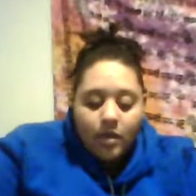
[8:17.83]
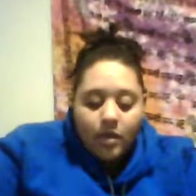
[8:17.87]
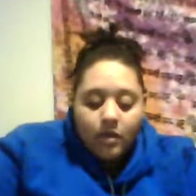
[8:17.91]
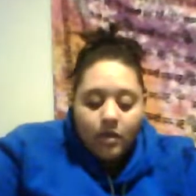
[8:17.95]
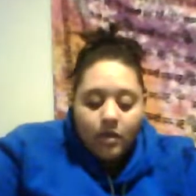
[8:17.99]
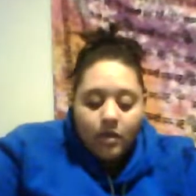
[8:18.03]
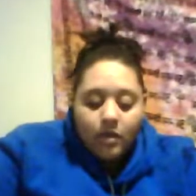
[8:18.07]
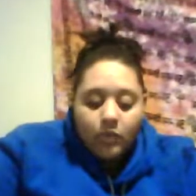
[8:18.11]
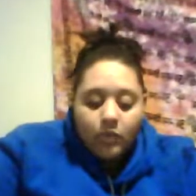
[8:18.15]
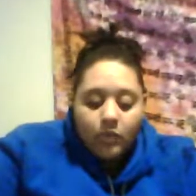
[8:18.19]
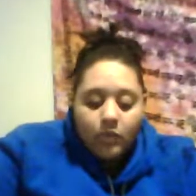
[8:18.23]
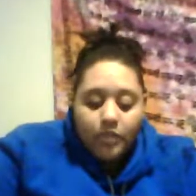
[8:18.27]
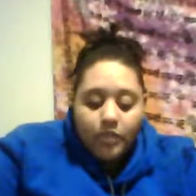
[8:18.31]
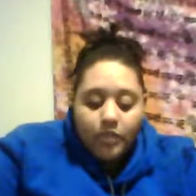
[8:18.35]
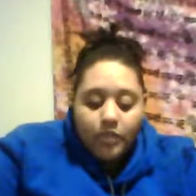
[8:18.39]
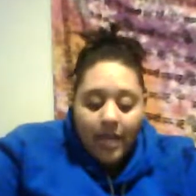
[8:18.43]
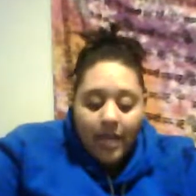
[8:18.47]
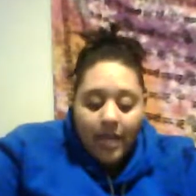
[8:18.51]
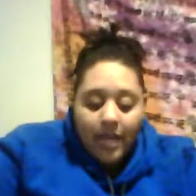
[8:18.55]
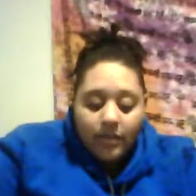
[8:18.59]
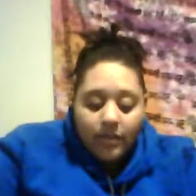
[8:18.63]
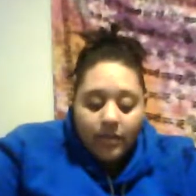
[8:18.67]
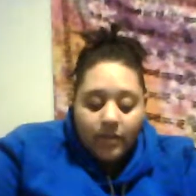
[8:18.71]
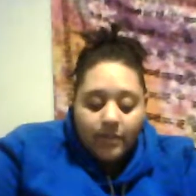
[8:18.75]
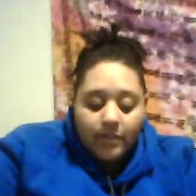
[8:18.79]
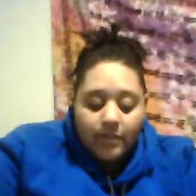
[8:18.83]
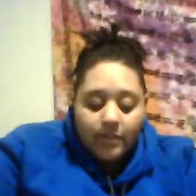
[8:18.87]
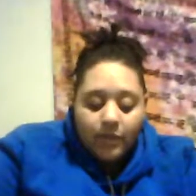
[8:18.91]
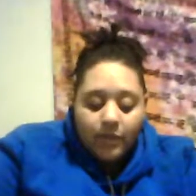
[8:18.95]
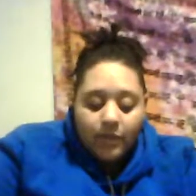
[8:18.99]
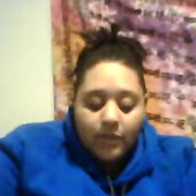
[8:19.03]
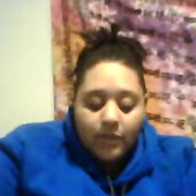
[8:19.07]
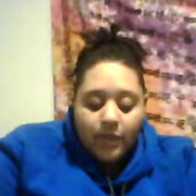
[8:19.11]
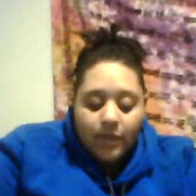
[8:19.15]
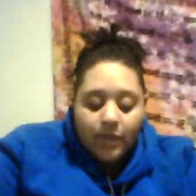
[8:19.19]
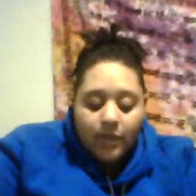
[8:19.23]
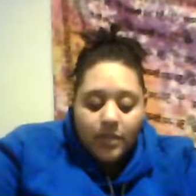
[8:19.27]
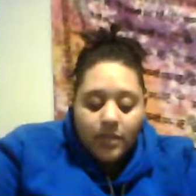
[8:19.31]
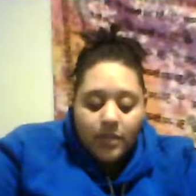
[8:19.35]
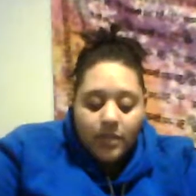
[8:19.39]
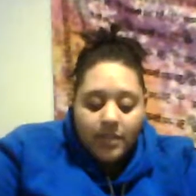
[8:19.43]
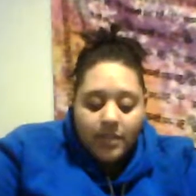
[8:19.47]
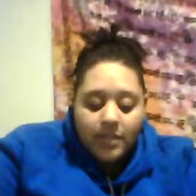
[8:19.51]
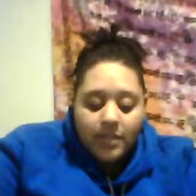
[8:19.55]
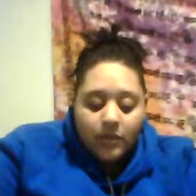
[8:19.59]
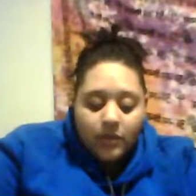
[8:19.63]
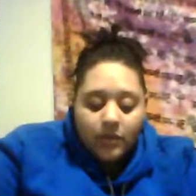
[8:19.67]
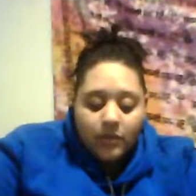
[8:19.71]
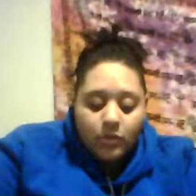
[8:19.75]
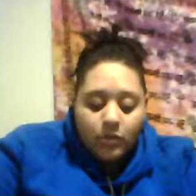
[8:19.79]
Root chakra. The frequency of
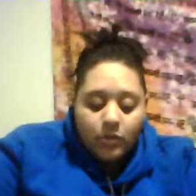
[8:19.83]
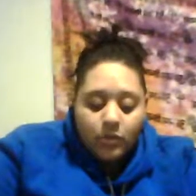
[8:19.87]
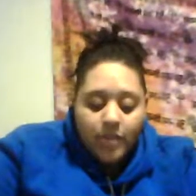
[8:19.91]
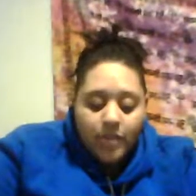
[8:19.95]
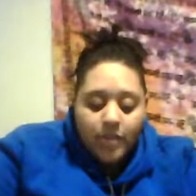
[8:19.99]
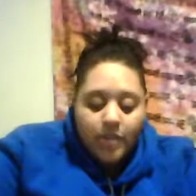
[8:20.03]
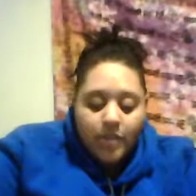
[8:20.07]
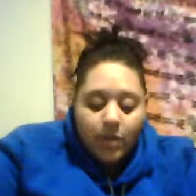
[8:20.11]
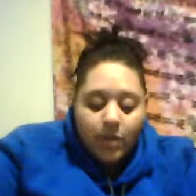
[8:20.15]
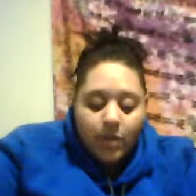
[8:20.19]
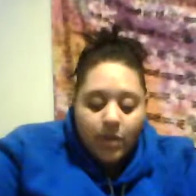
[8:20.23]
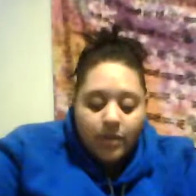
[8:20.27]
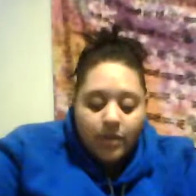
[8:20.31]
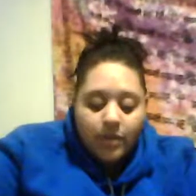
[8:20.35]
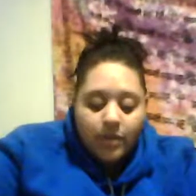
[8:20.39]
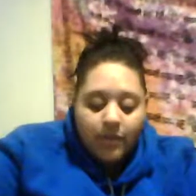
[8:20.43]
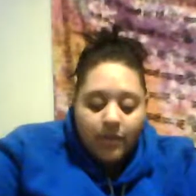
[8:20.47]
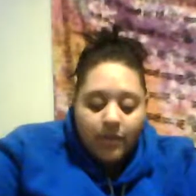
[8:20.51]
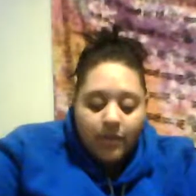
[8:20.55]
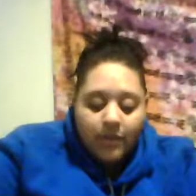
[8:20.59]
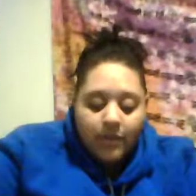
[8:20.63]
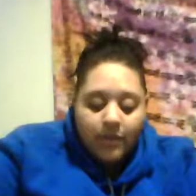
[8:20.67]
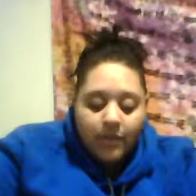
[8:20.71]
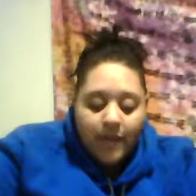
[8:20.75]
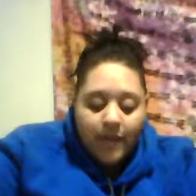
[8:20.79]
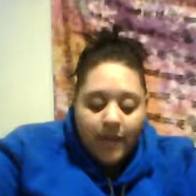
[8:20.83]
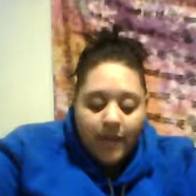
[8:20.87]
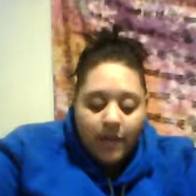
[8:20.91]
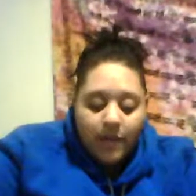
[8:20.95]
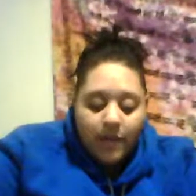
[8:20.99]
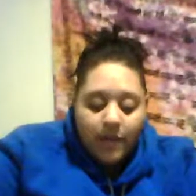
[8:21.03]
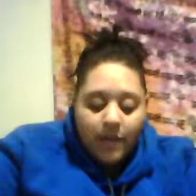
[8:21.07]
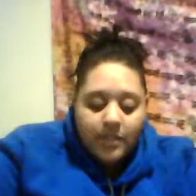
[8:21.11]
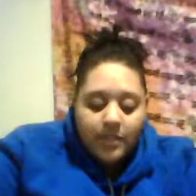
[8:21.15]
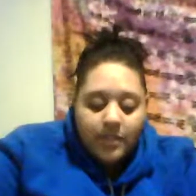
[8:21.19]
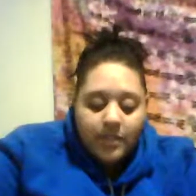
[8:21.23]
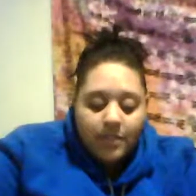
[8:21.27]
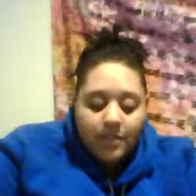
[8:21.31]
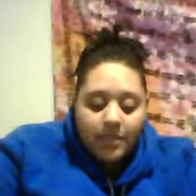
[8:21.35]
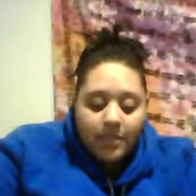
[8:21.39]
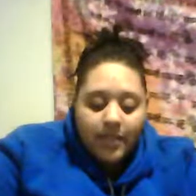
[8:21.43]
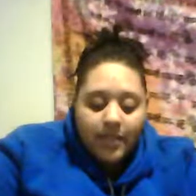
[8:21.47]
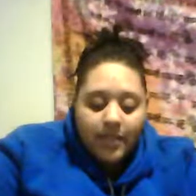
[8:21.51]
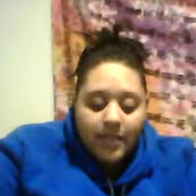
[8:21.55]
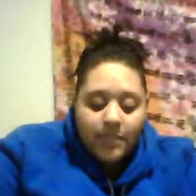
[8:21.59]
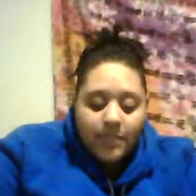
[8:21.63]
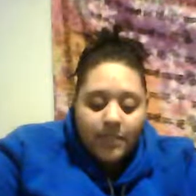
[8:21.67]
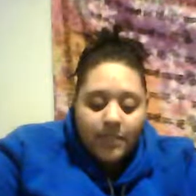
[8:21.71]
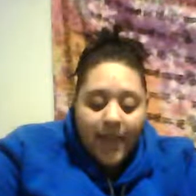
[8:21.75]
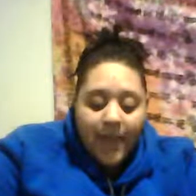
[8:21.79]
the root chakra, the red flower,
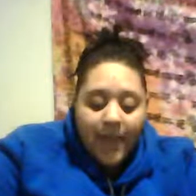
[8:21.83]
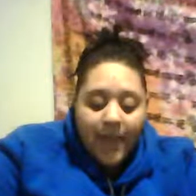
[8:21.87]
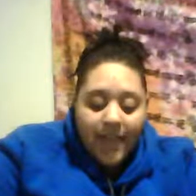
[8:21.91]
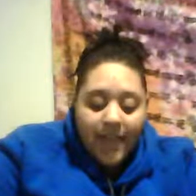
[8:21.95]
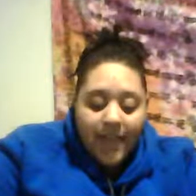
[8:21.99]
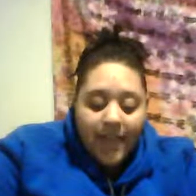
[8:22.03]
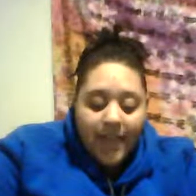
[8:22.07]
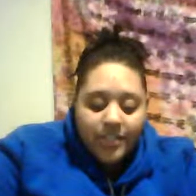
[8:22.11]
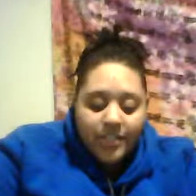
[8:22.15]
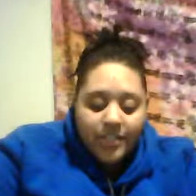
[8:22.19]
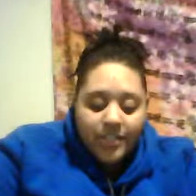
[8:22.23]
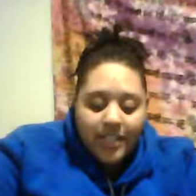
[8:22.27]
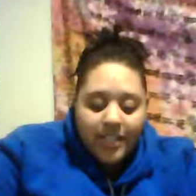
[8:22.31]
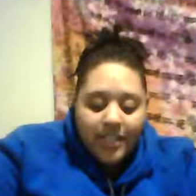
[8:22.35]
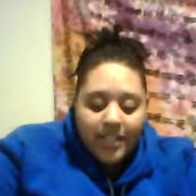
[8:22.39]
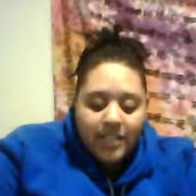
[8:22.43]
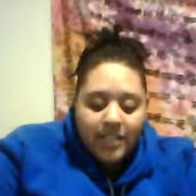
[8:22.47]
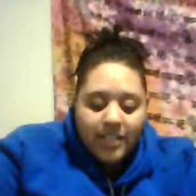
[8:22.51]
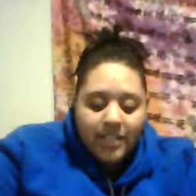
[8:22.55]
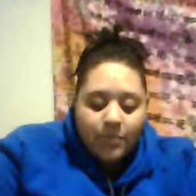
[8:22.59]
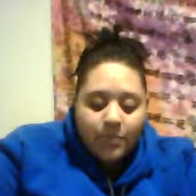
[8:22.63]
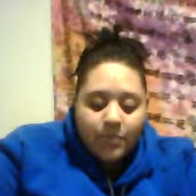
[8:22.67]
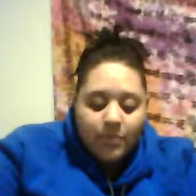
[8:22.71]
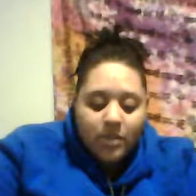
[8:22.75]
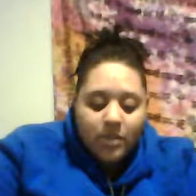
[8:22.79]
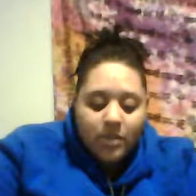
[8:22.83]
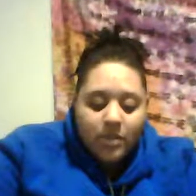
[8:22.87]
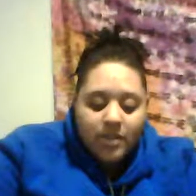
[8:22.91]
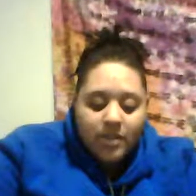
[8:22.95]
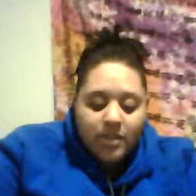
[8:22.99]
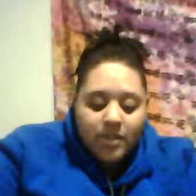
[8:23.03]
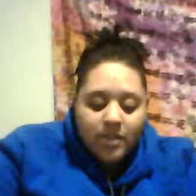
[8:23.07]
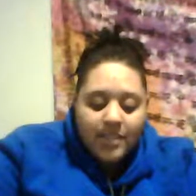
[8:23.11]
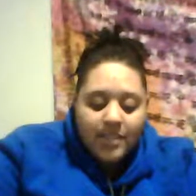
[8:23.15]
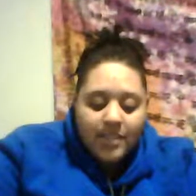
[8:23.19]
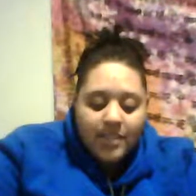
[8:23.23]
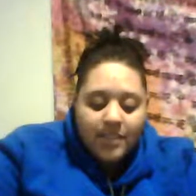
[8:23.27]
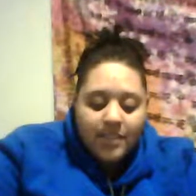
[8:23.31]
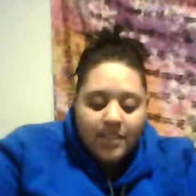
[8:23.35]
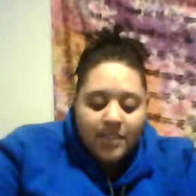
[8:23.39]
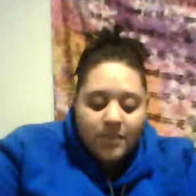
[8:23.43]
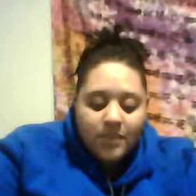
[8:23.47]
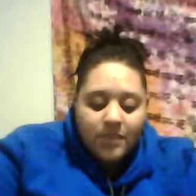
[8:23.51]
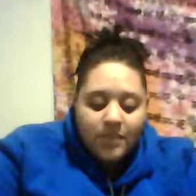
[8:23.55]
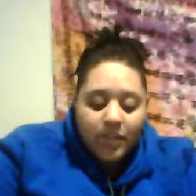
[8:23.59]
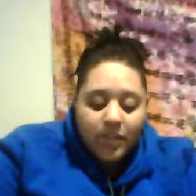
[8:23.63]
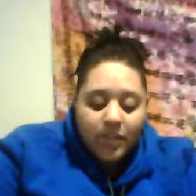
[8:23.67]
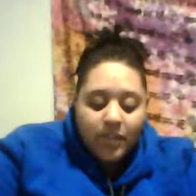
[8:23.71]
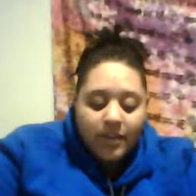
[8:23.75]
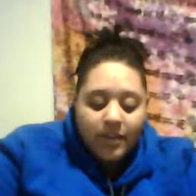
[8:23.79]
stimulates passion and supports our sense of
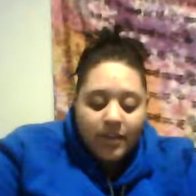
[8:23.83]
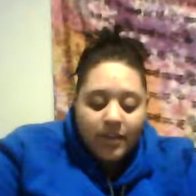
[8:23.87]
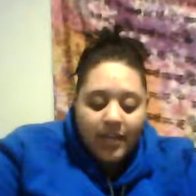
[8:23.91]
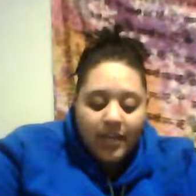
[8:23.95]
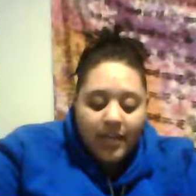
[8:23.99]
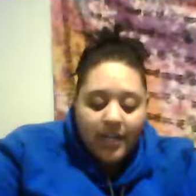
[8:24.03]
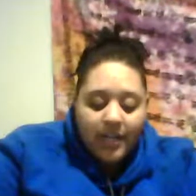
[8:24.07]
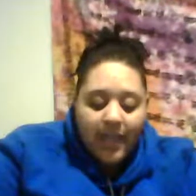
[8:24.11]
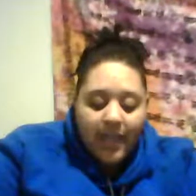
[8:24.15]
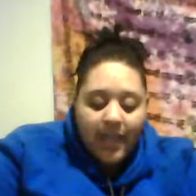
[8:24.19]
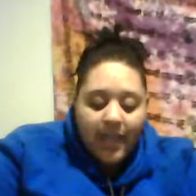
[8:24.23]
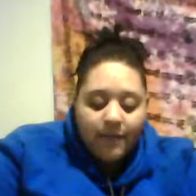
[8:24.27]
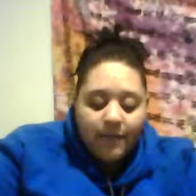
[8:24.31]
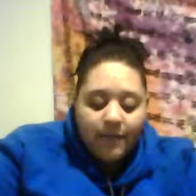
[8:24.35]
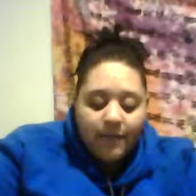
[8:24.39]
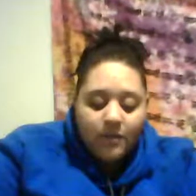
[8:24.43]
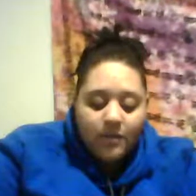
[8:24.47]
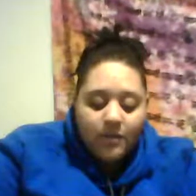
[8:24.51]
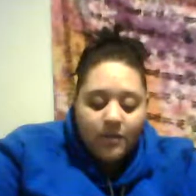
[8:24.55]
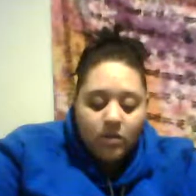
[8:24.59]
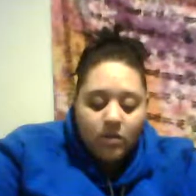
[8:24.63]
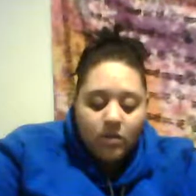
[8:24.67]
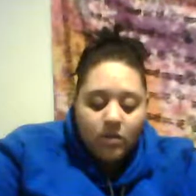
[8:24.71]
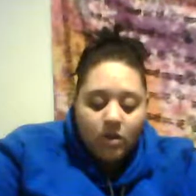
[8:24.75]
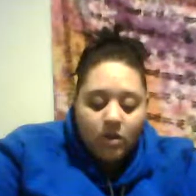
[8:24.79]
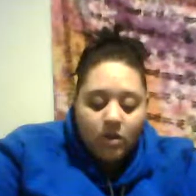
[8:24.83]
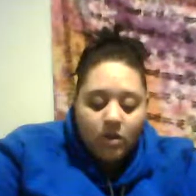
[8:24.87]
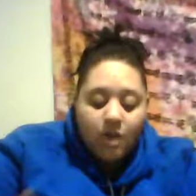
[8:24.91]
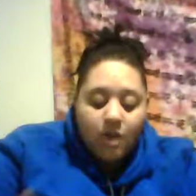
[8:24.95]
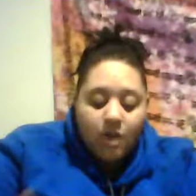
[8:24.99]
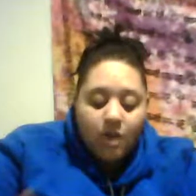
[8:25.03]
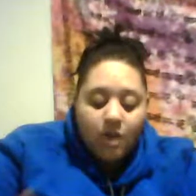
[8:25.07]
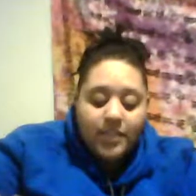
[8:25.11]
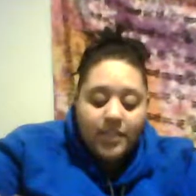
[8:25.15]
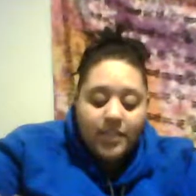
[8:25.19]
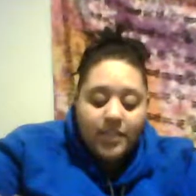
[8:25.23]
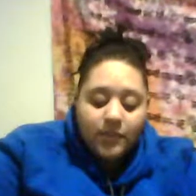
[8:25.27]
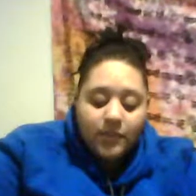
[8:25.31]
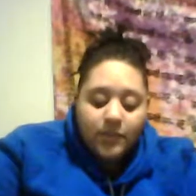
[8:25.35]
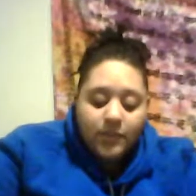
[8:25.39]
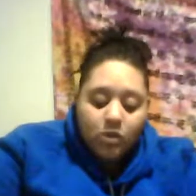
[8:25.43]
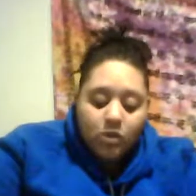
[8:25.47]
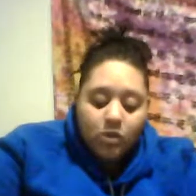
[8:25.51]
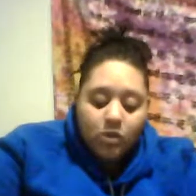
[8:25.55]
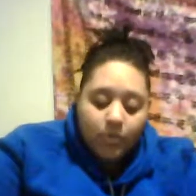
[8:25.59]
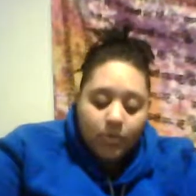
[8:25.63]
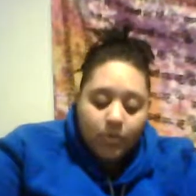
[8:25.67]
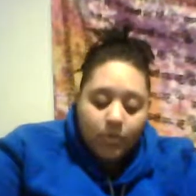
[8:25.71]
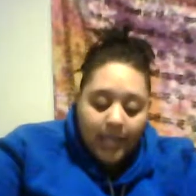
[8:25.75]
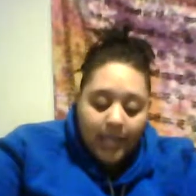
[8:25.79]
security and on this
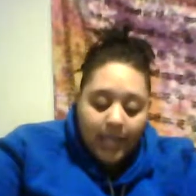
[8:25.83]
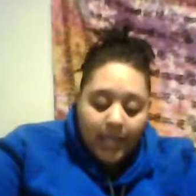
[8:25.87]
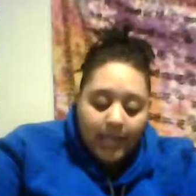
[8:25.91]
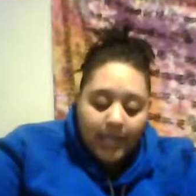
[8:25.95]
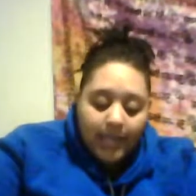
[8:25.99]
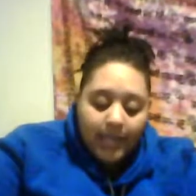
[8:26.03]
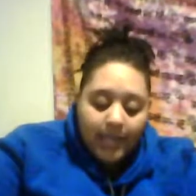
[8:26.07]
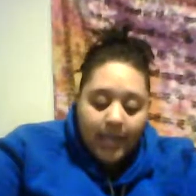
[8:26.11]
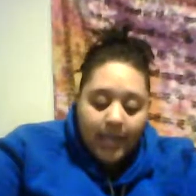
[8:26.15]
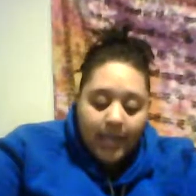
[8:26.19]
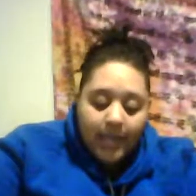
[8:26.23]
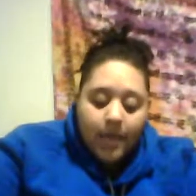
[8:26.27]
physical plane,